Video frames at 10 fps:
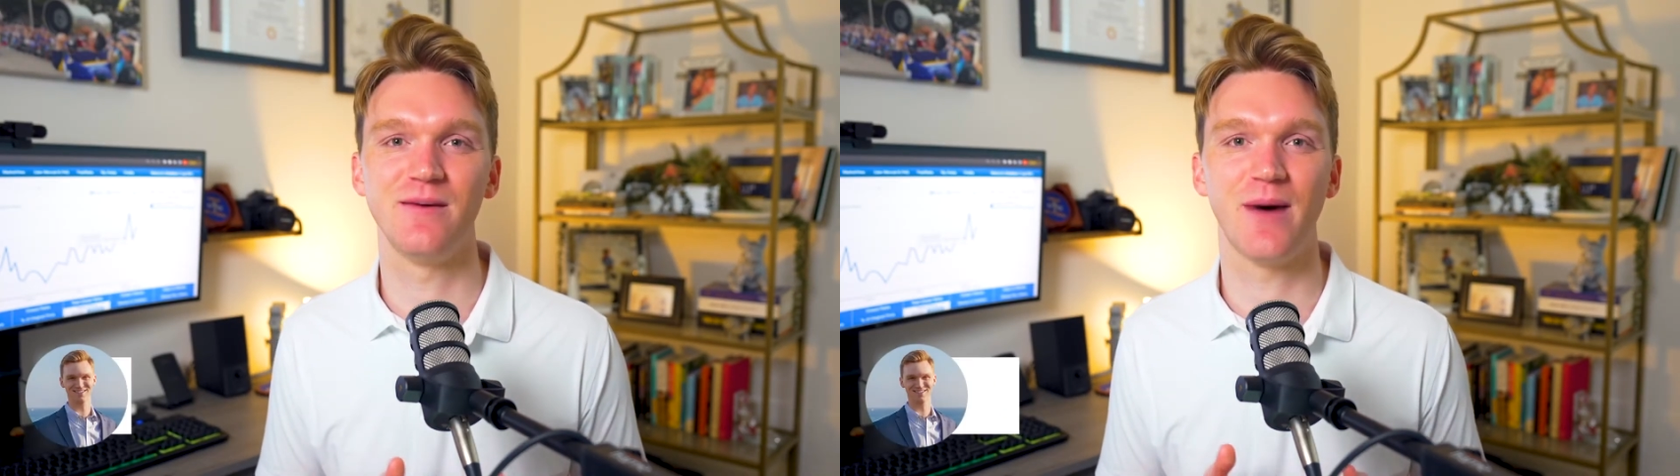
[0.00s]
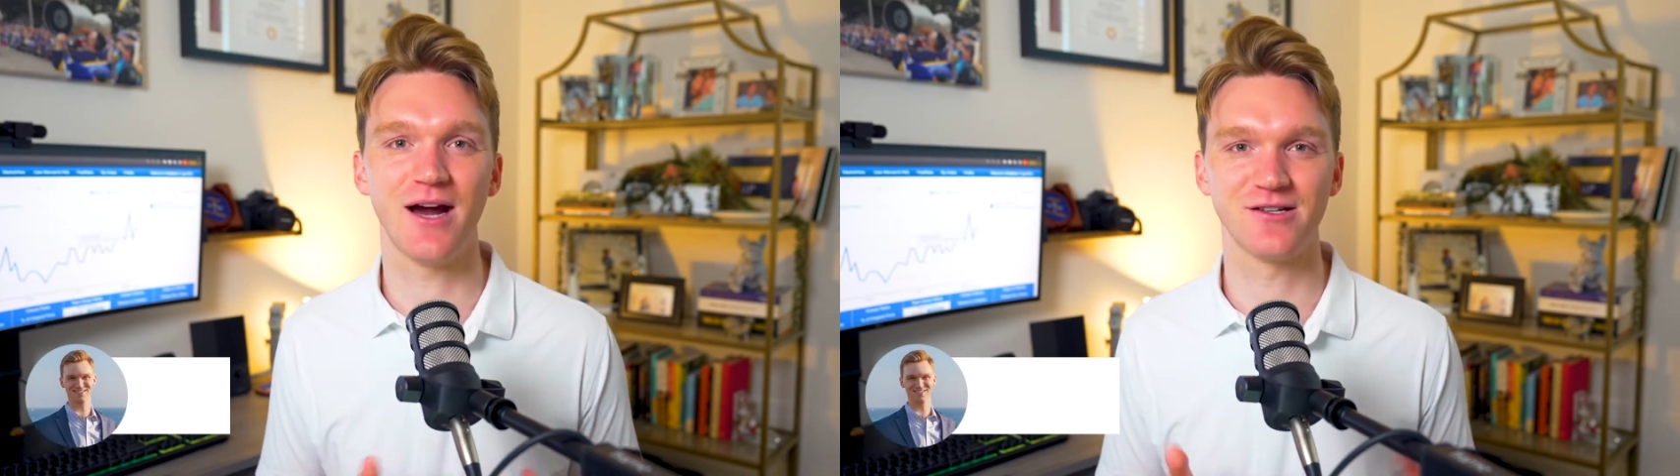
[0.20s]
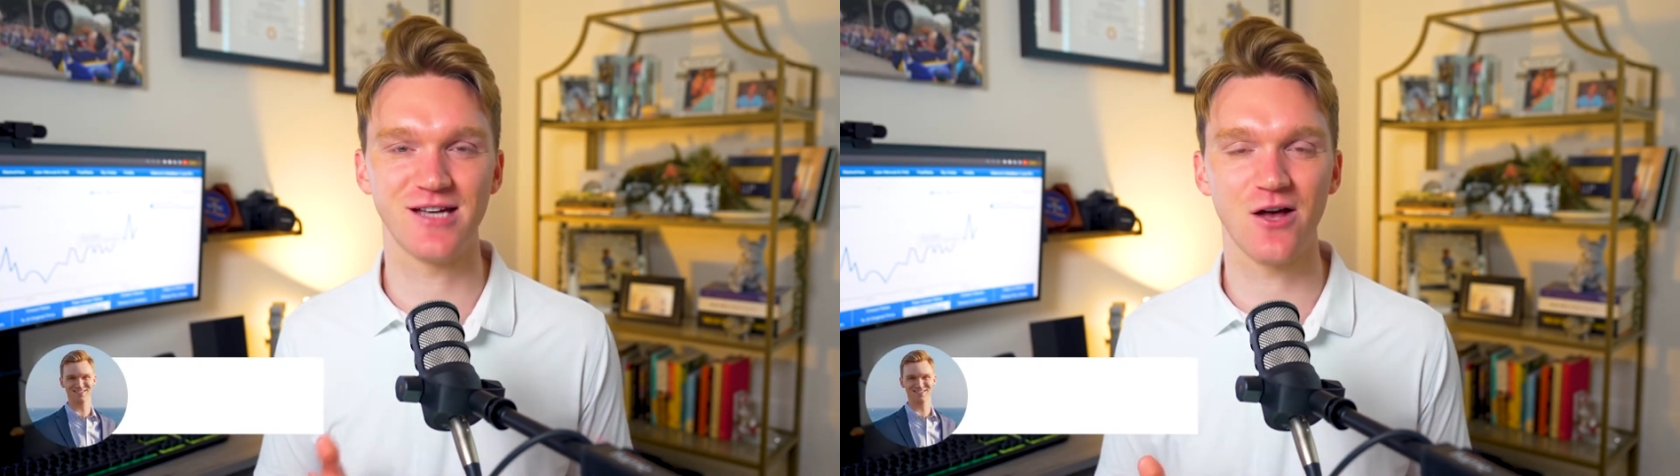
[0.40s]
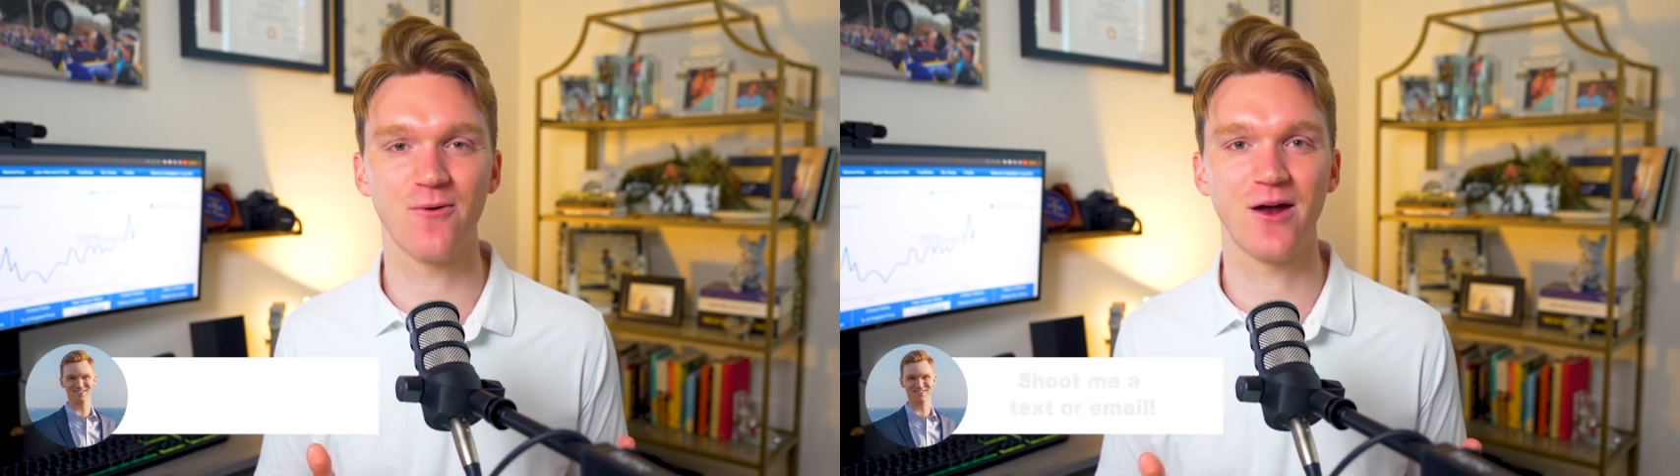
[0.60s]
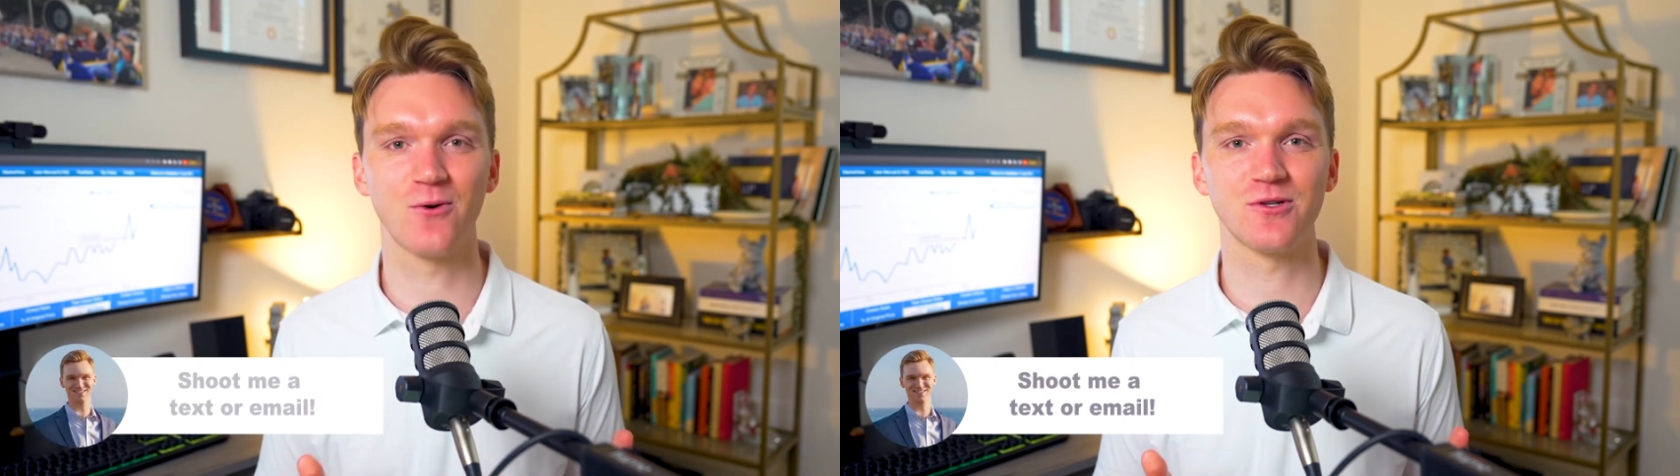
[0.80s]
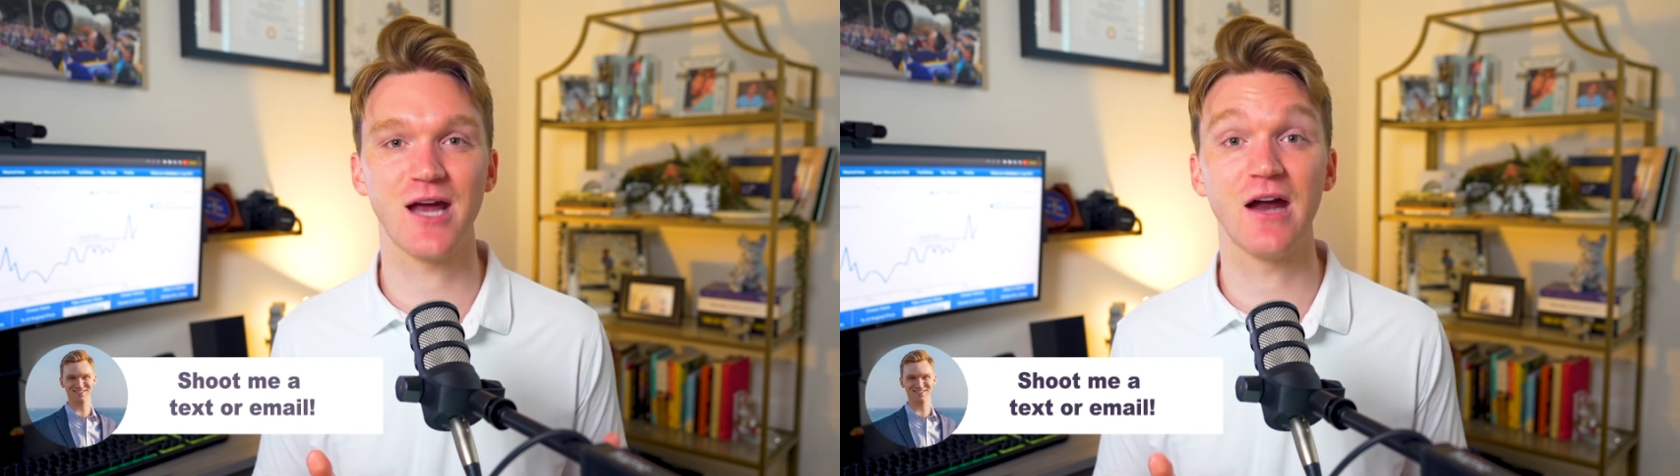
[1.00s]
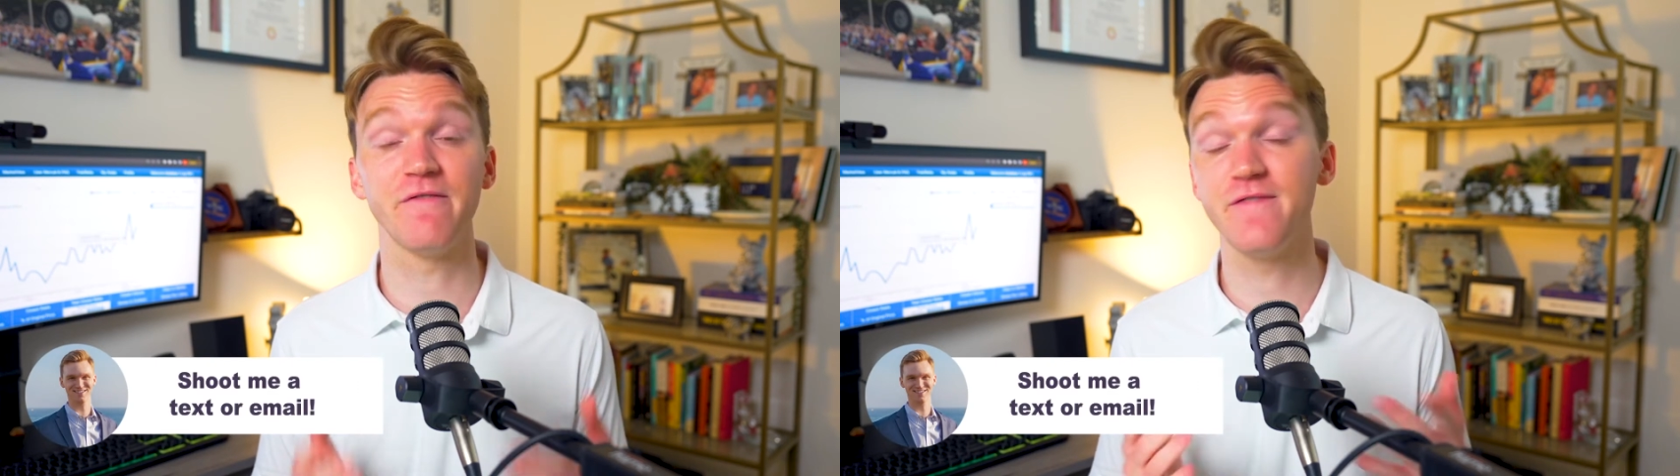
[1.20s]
to buy or sell around Orange County,